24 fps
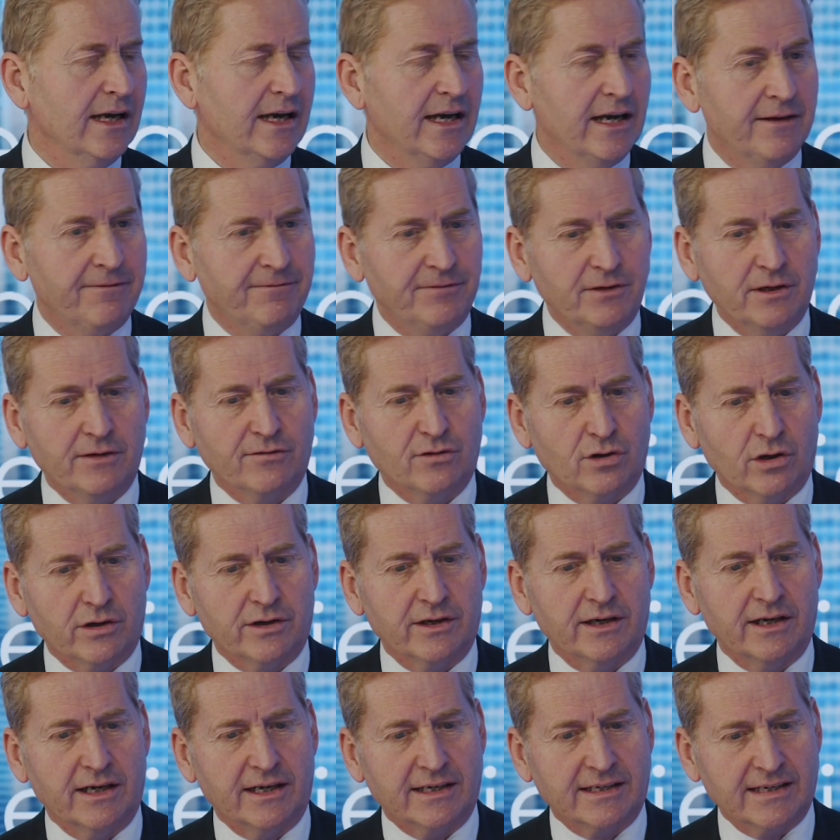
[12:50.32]
if you've got
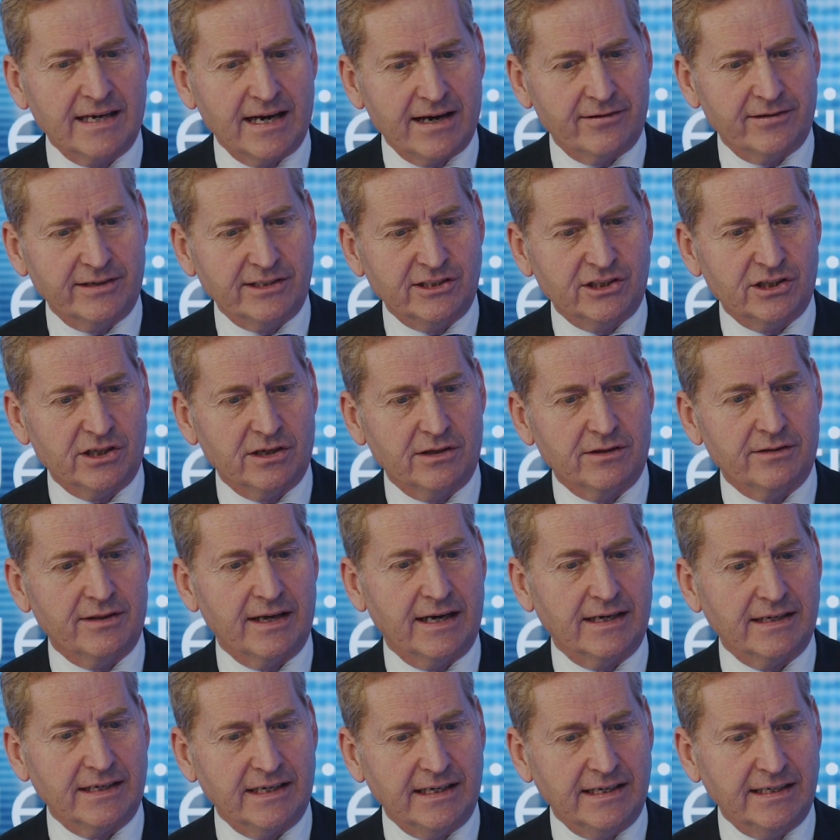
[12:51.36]
a garage
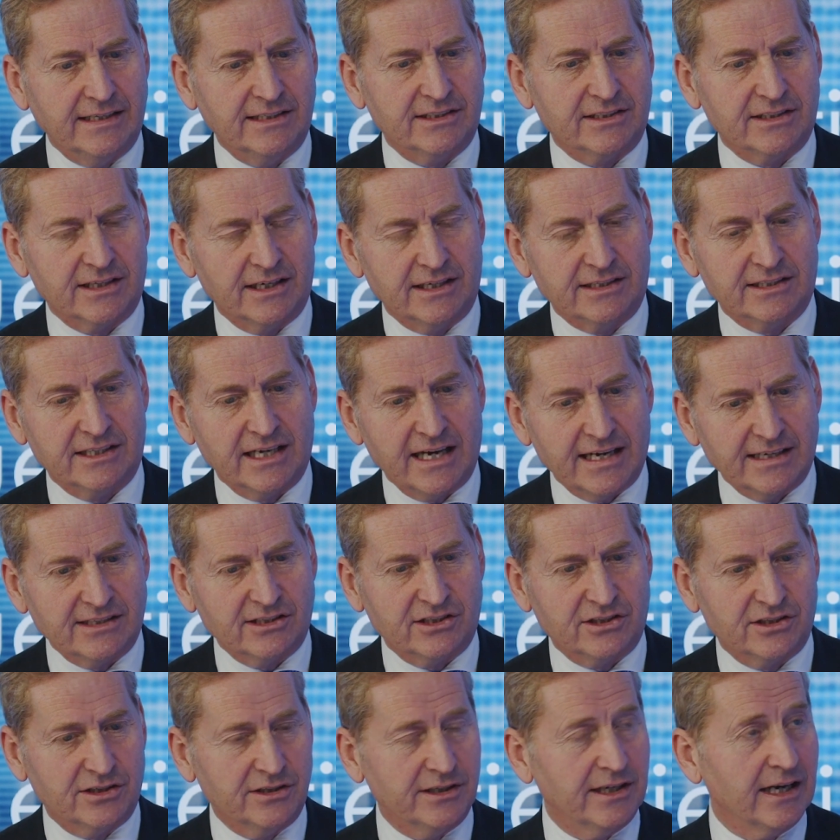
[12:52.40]
that is
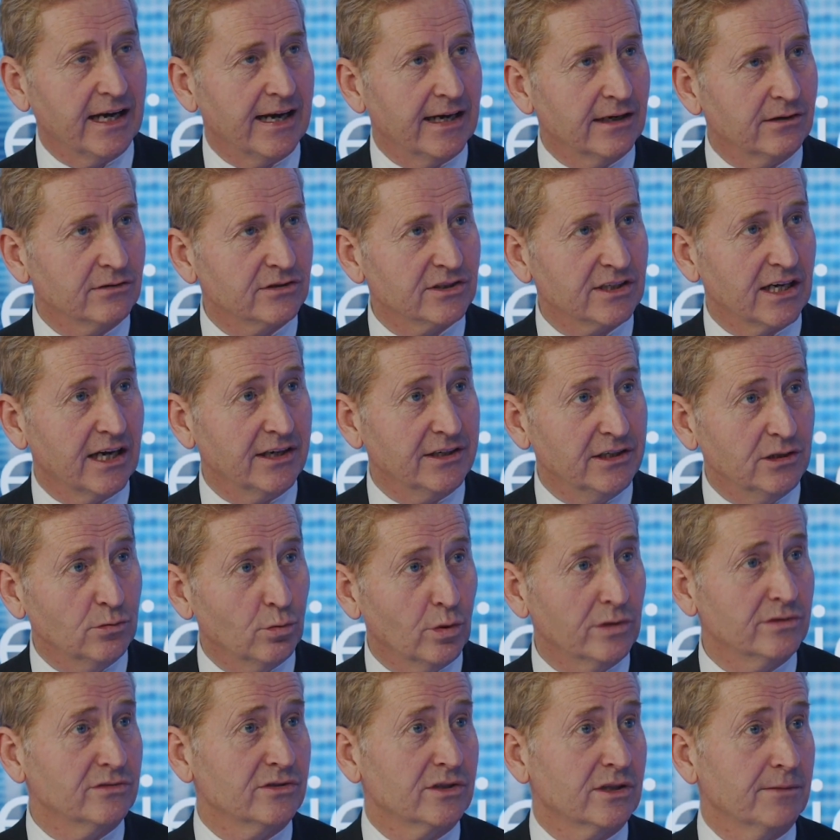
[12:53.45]
attached to your house and you
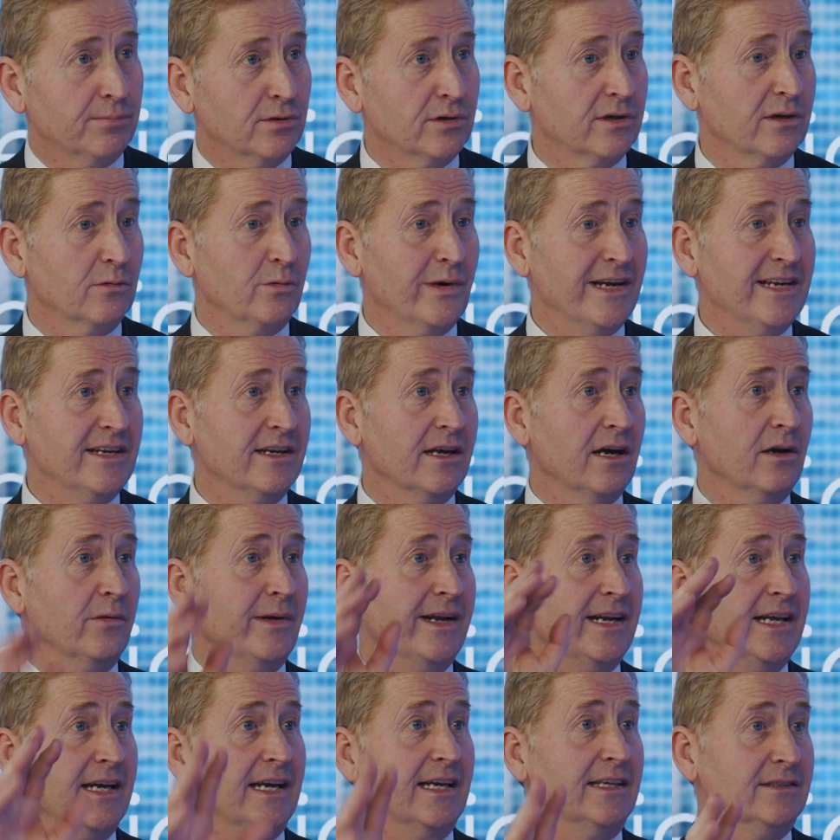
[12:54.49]
want to put a window
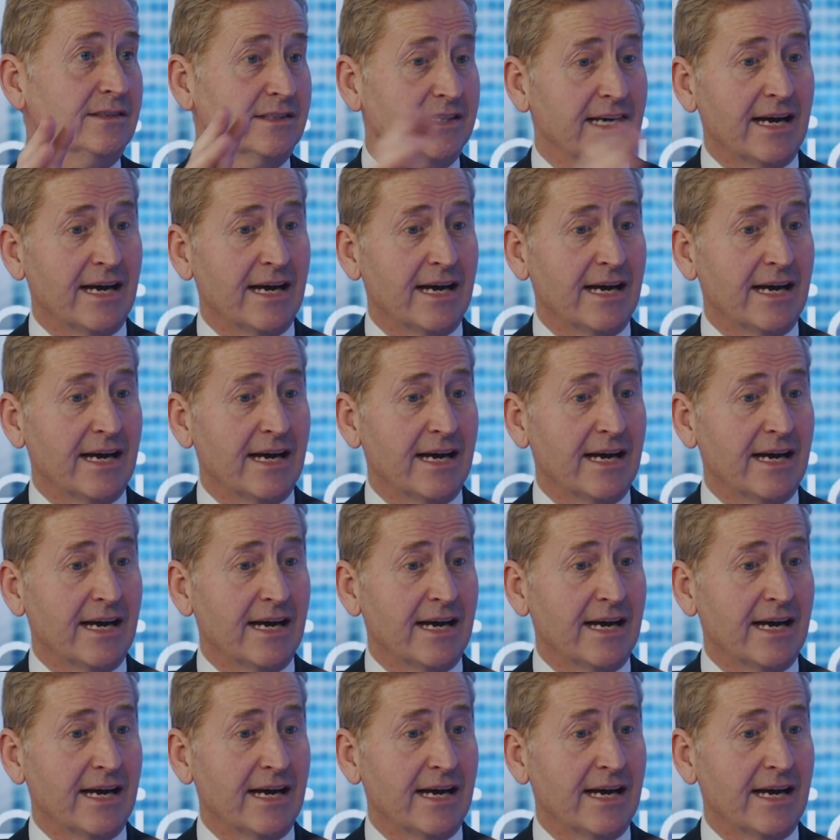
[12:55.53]
in it and